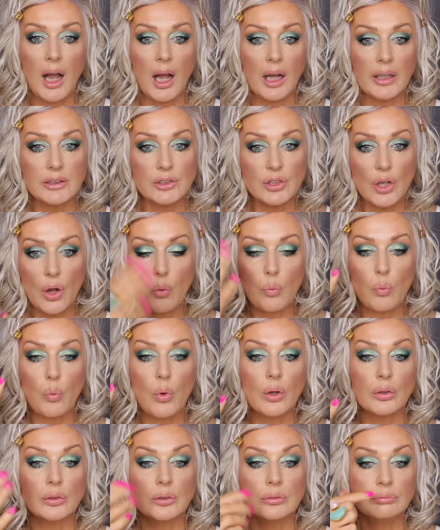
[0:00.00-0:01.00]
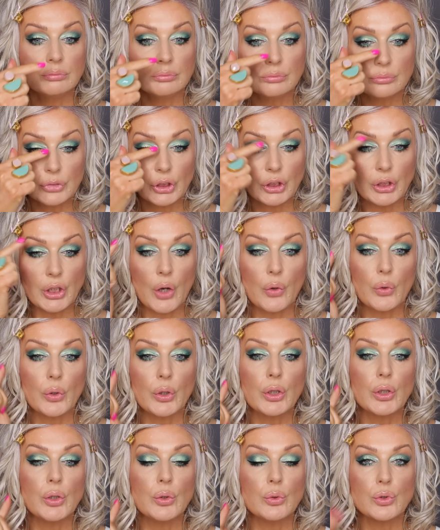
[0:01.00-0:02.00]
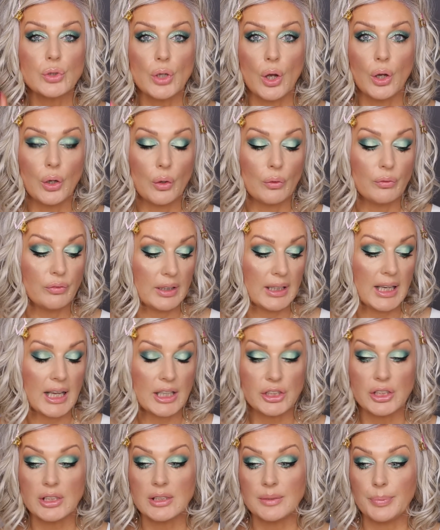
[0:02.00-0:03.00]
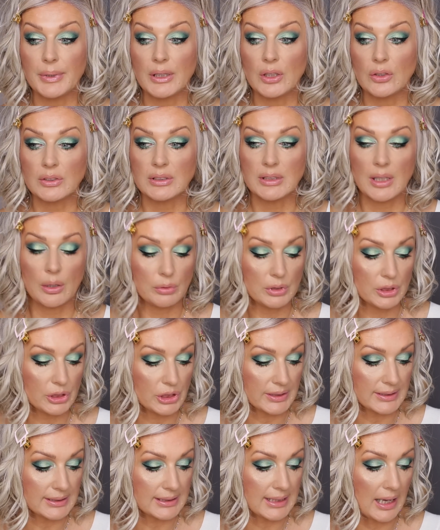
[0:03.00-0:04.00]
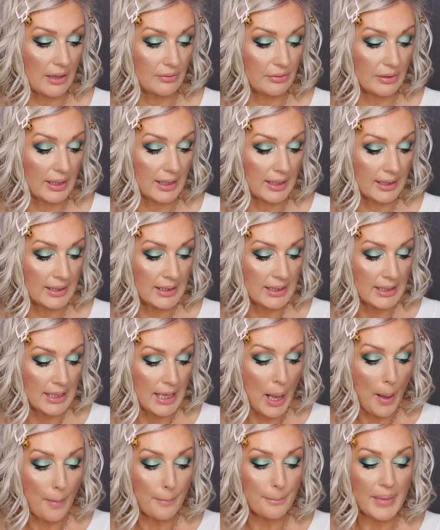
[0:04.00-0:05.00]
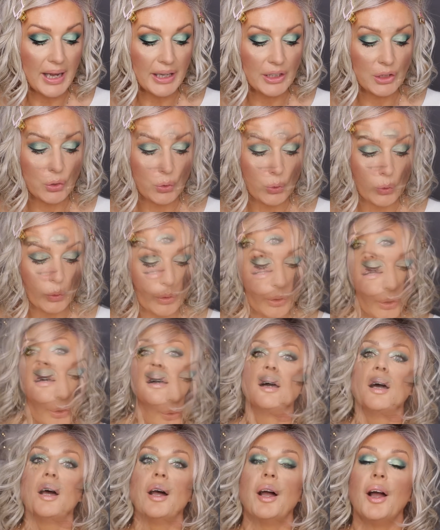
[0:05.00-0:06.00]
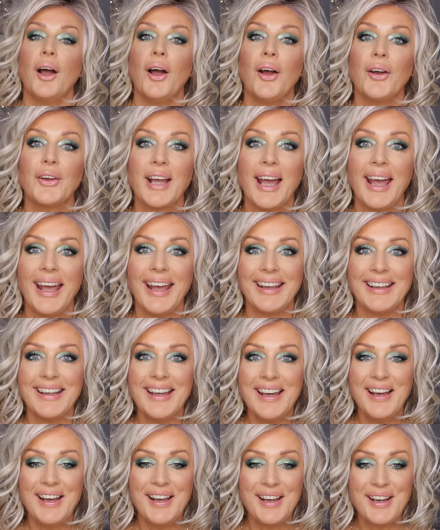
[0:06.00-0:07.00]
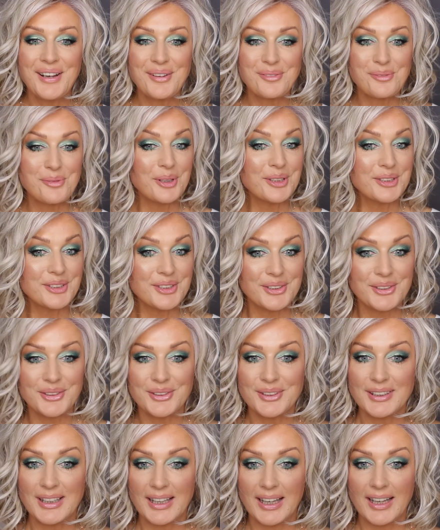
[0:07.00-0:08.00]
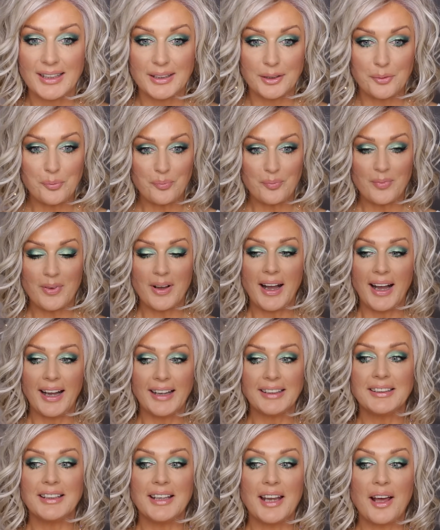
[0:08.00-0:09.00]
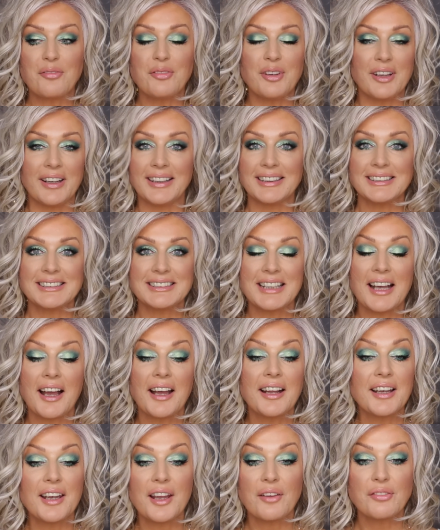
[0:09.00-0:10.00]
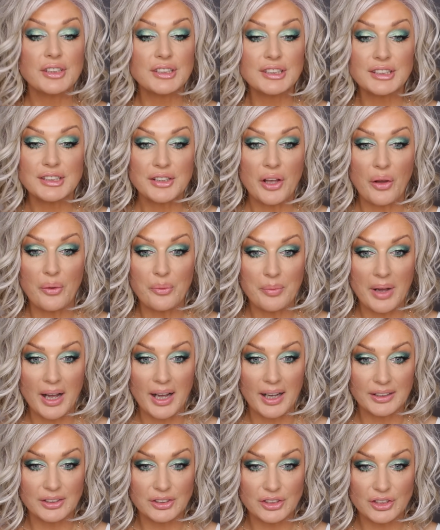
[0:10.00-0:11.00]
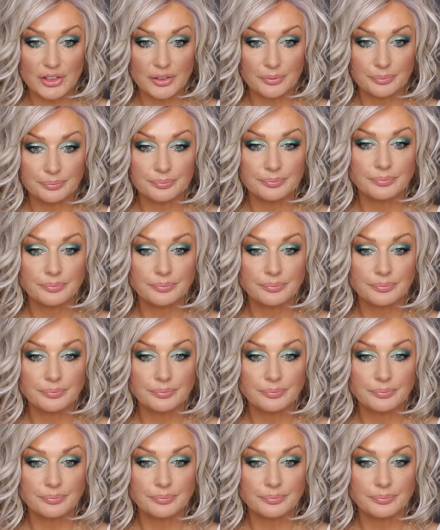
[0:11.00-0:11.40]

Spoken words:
I don't want, you know, huge all over lashes because that will just cover my look. Okay, what do you think? I love it. I love it so much.